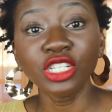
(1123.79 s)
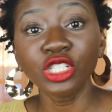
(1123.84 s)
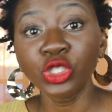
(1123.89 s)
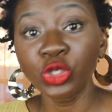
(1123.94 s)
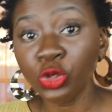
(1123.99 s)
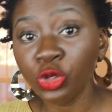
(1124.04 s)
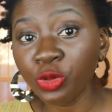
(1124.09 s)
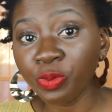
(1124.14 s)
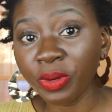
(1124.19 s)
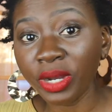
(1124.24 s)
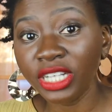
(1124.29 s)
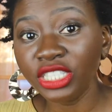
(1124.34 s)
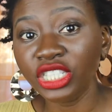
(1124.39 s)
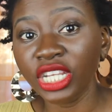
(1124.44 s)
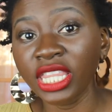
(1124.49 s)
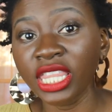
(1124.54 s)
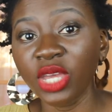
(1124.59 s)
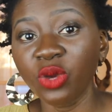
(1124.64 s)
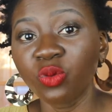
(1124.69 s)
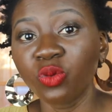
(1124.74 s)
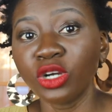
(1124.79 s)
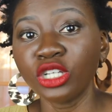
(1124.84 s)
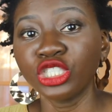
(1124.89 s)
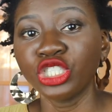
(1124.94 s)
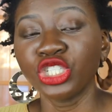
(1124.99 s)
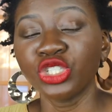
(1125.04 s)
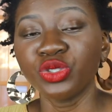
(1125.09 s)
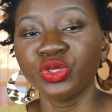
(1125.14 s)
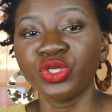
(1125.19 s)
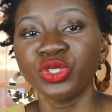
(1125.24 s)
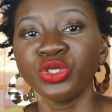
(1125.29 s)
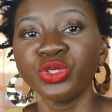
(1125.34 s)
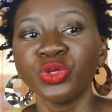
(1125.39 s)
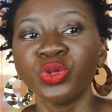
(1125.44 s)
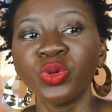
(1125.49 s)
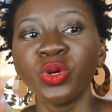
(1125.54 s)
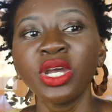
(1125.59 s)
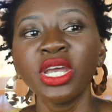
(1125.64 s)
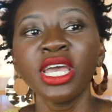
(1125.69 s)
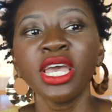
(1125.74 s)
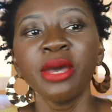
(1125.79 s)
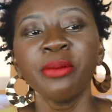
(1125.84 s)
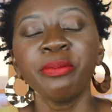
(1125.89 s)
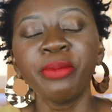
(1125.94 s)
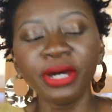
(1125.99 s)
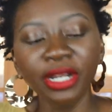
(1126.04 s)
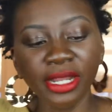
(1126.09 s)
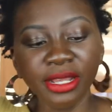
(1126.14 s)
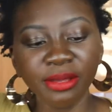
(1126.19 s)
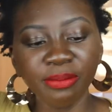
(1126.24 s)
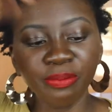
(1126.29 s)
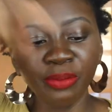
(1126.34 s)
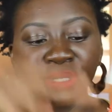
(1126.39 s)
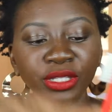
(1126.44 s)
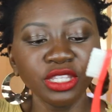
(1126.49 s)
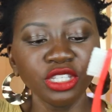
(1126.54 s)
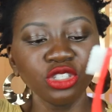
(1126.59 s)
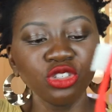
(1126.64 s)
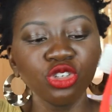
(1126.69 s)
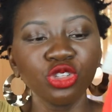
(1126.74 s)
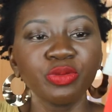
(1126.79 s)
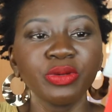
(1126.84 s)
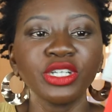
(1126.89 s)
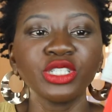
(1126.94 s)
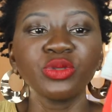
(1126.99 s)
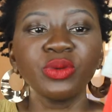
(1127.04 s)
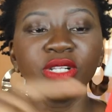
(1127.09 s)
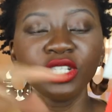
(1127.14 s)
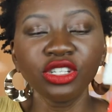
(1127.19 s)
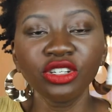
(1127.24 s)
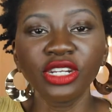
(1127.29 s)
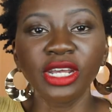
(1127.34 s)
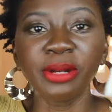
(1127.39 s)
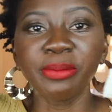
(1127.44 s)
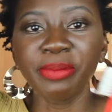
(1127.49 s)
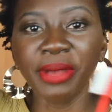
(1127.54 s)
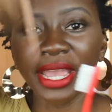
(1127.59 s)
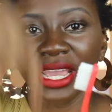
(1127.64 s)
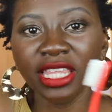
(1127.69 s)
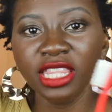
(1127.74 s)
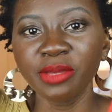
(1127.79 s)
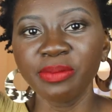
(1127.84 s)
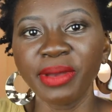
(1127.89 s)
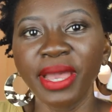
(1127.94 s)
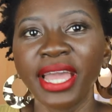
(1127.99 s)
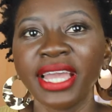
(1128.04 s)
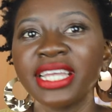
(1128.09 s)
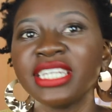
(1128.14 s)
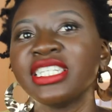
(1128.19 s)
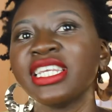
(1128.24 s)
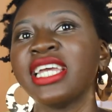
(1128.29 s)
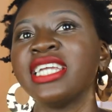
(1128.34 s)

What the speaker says: toothbrush, and they want you to put the toothbrush, once you're done, back in the package,